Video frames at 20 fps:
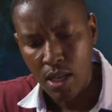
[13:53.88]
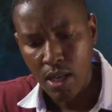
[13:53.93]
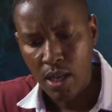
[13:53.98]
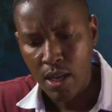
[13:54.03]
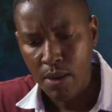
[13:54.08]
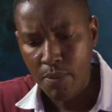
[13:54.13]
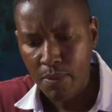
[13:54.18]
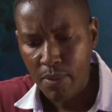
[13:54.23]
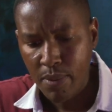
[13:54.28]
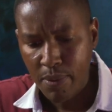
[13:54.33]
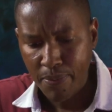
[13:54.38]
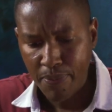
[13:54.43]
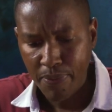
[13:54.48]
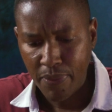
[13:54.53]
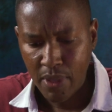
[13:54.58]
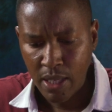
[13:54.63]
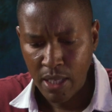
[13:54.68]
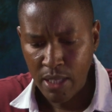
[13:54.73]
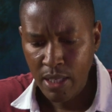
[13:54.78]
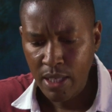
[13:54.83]

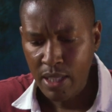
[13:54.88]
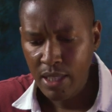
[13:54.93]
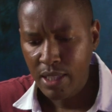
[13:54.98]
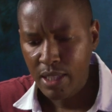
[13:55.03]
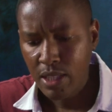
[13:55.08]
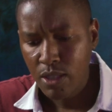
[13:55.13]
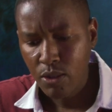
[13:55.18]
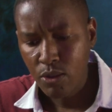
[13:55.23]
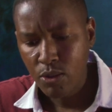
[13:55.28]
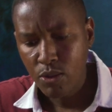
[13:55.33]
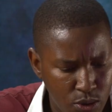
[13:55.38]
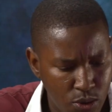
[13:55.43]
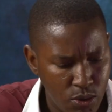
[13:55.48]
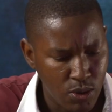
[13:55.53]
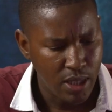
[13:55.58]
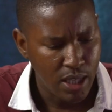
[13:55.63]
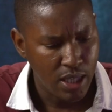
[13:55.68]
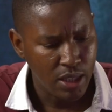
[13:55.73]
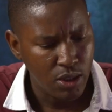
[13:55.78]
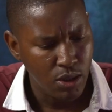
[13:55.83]
Another thing, you do
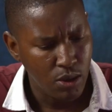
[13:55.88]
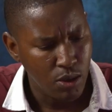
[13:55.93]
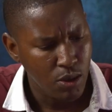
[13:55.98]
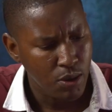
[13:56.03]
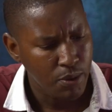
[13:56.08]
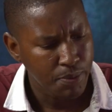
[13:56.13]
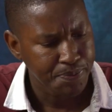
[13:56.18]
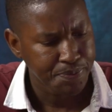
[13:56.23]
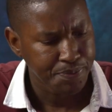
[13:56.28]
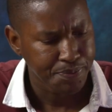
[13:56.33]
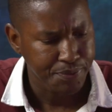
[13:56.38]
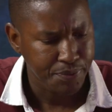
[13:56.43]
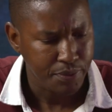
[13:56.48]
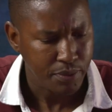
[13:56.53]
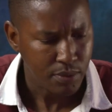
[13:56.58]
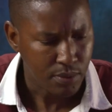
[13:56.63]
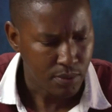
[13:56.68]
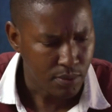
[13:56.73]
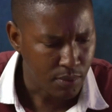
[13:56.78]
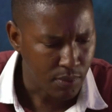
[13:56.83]
get your
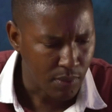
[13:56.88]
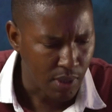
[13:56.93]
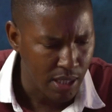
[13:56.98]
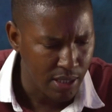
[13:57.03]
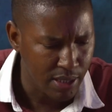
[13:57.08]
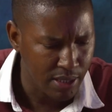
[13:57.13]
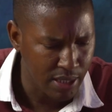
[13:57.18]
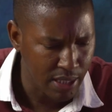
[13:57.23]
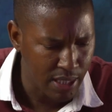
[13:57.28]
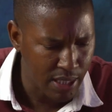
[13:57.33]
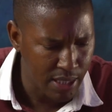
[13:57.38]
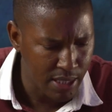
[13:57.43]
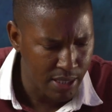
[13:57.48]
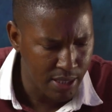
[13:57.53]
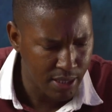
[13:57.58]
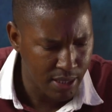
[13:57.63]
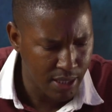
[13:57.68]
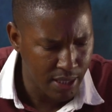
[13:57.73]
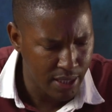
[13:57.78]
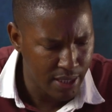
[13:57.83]
3-inch
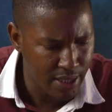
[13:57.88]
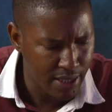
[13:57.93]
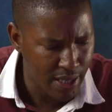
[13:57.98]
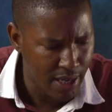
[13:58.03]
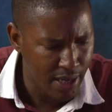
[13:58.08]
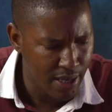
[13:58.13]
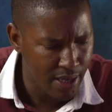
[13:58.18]
screen, a